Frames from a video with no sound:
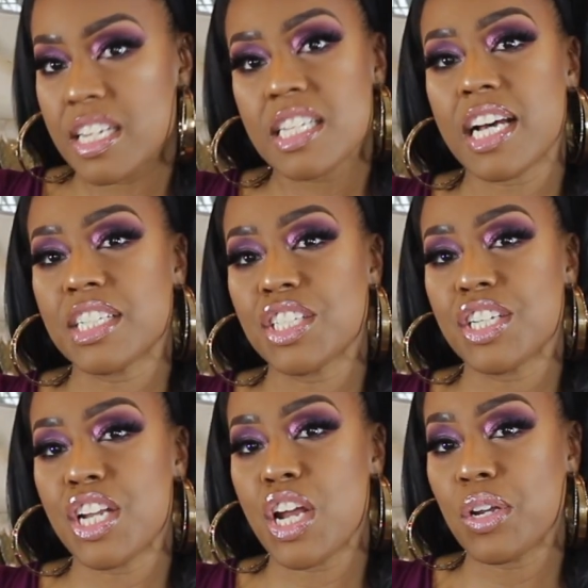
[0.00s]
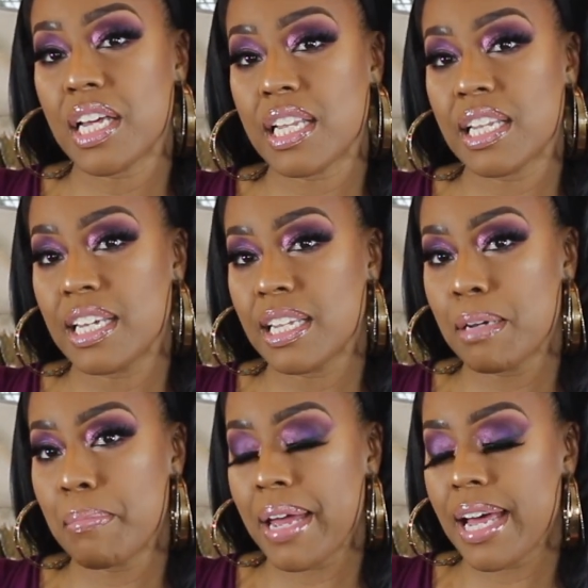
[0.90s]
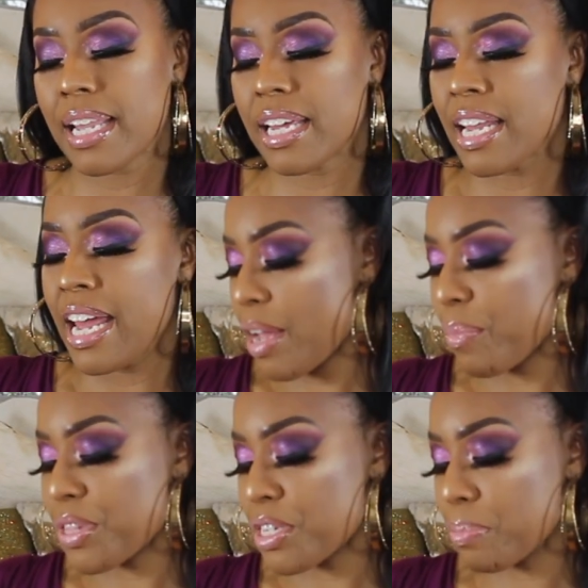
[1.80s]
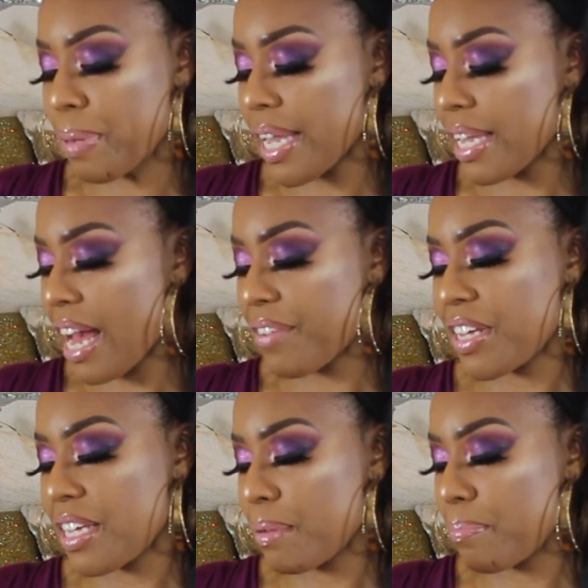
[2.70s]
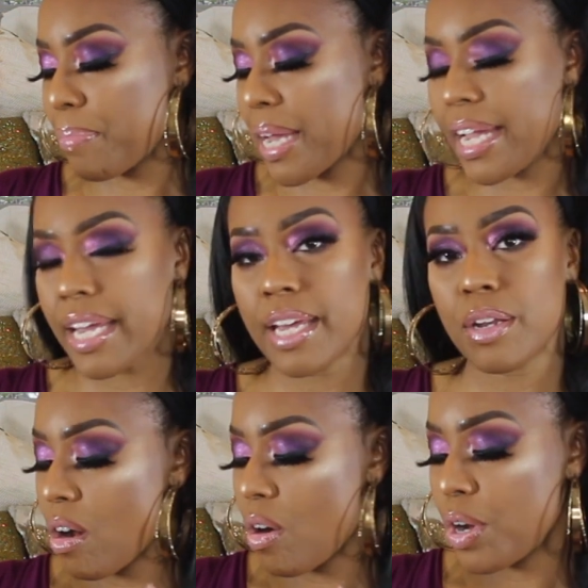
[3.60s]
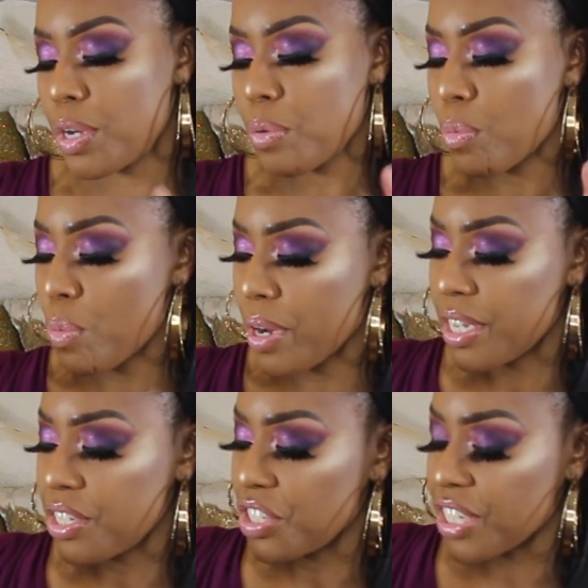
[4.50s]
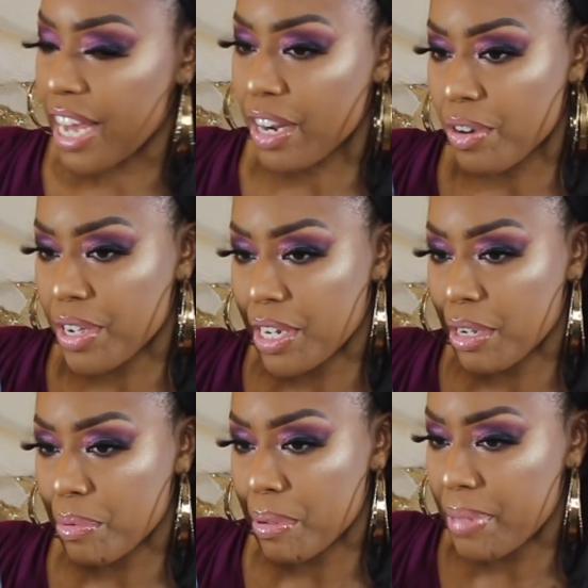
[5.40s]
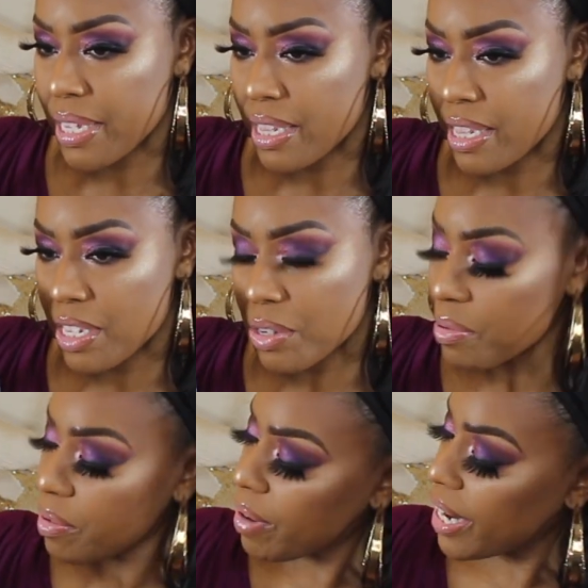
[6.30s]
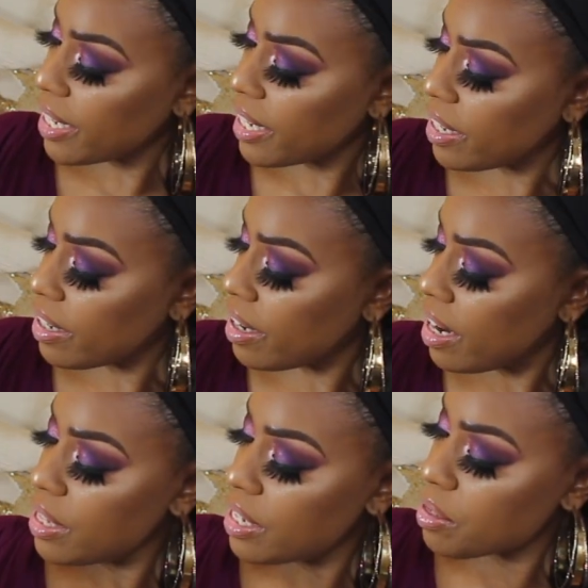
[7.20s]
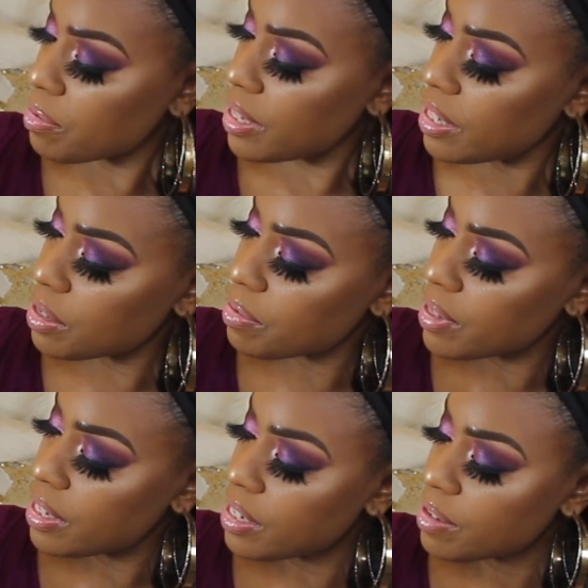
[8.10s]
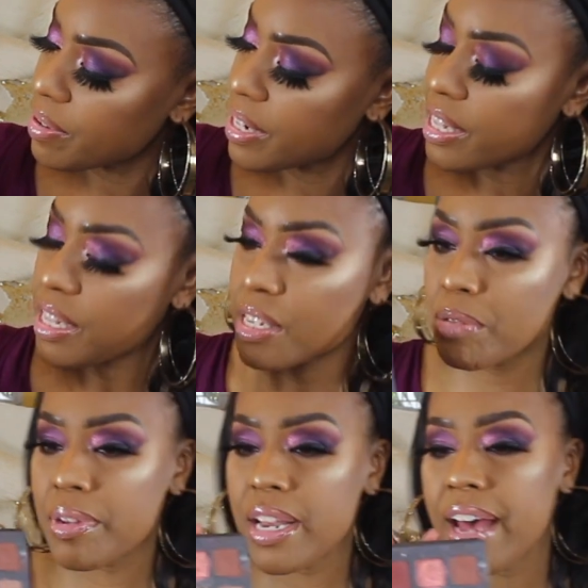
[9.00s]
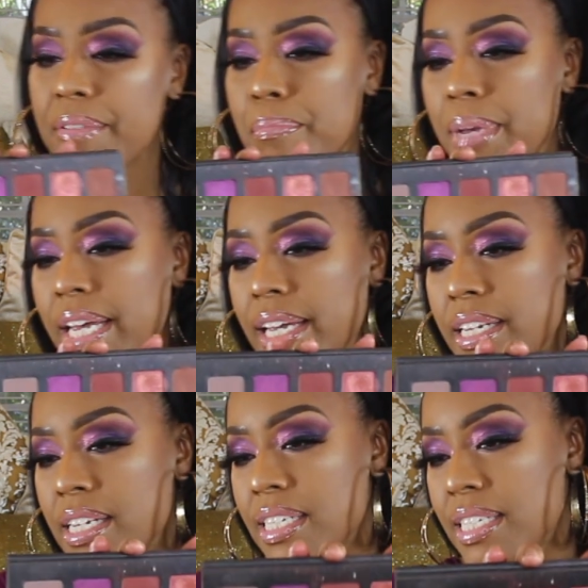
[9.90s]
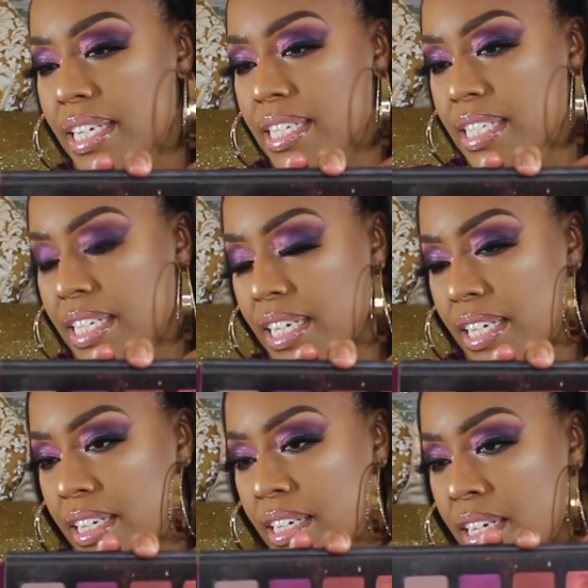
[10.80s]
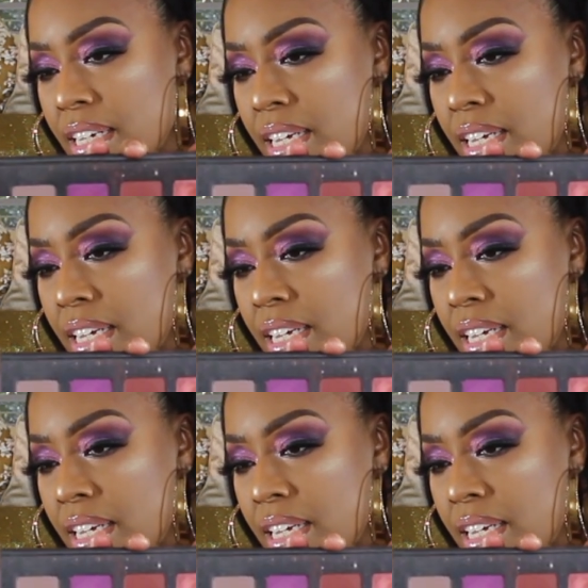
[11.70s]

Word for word: Natasha Denona Lila palette and with this palette I've hit pan on one shadow and it would be this one right here this one this one this one and this one I've made dents in